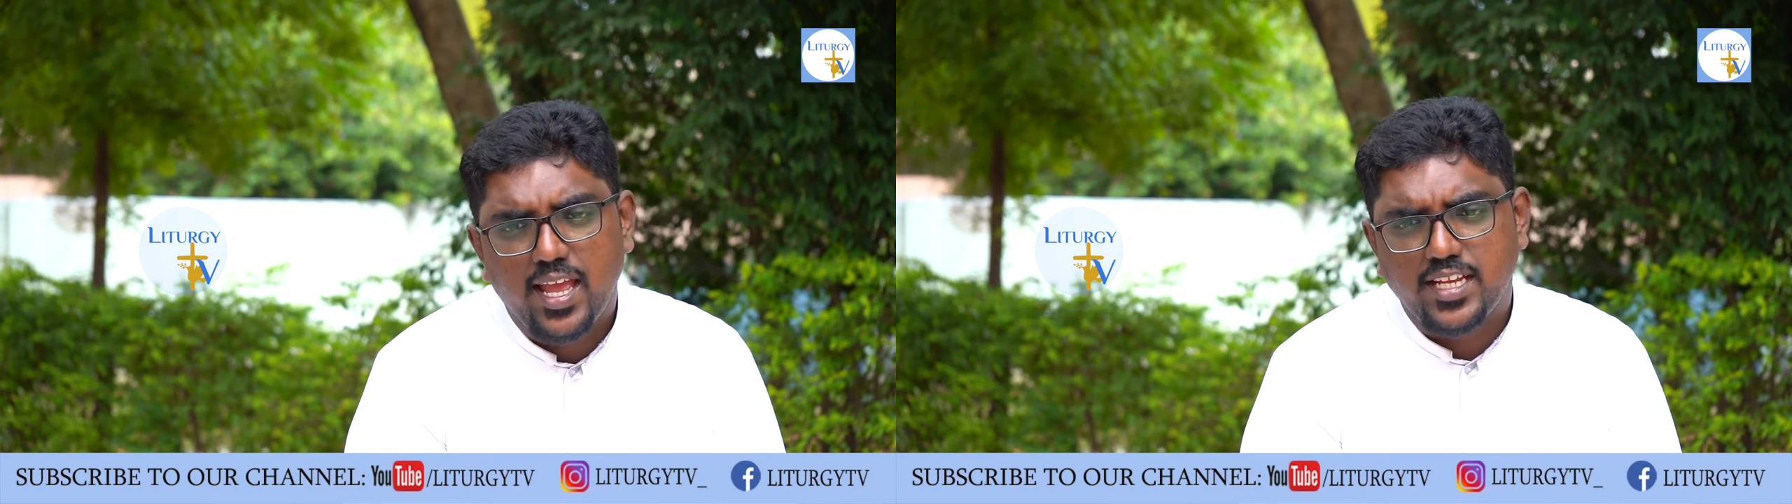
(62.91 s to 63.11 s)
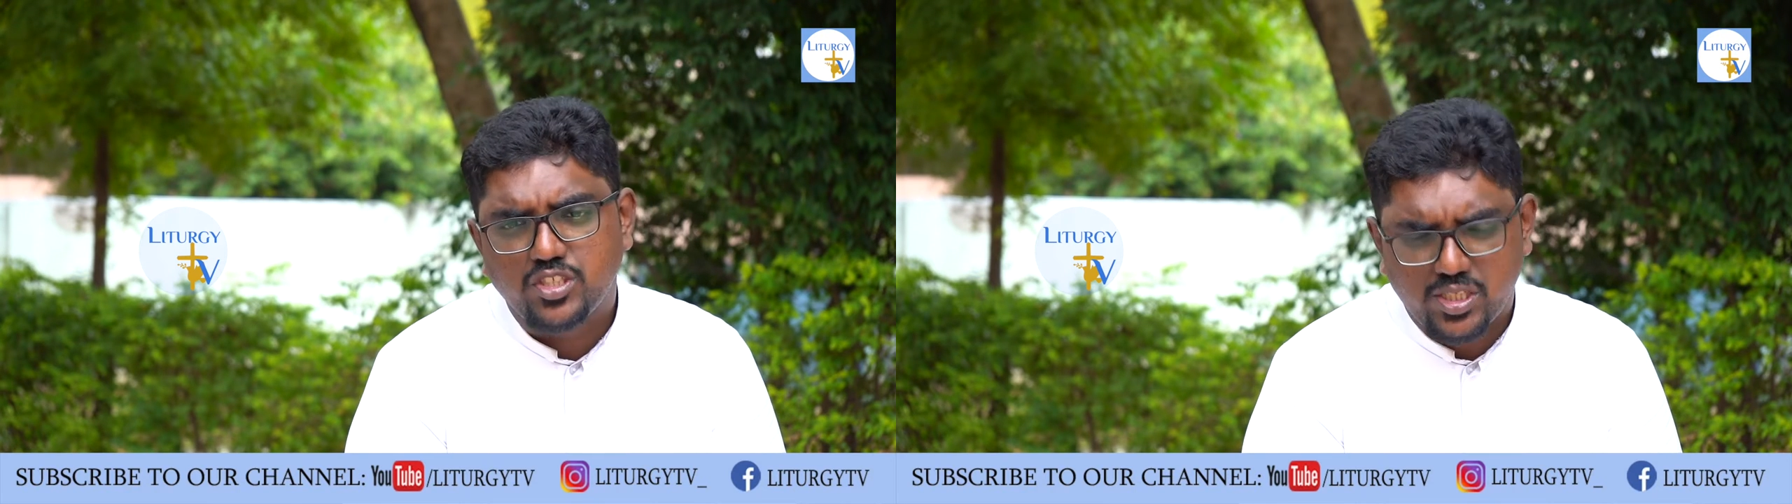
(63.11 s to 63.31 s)

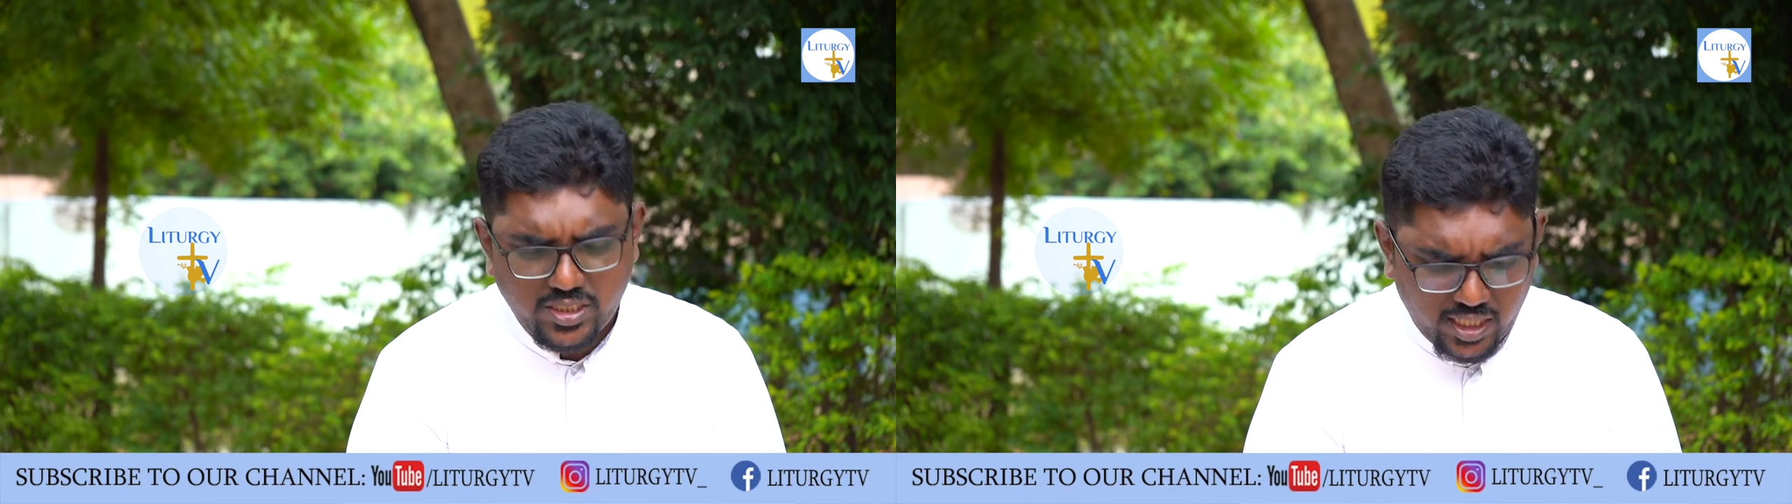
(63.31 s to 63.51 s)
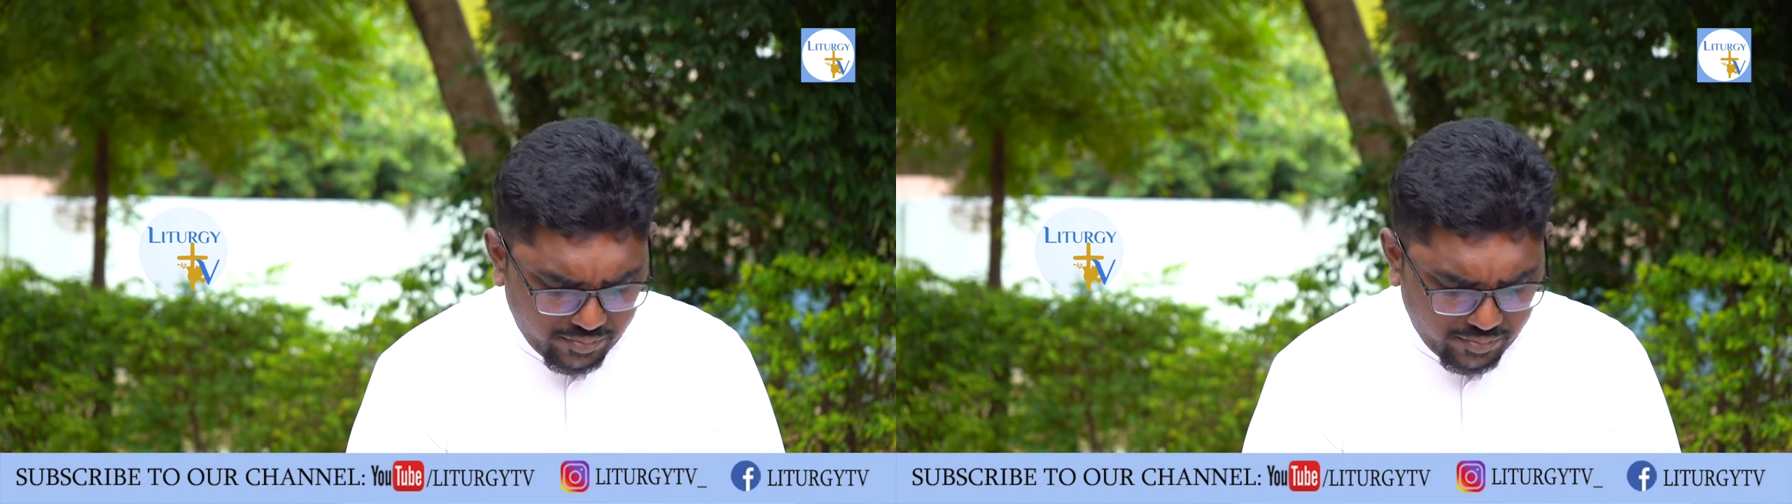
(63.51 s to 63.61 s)
and just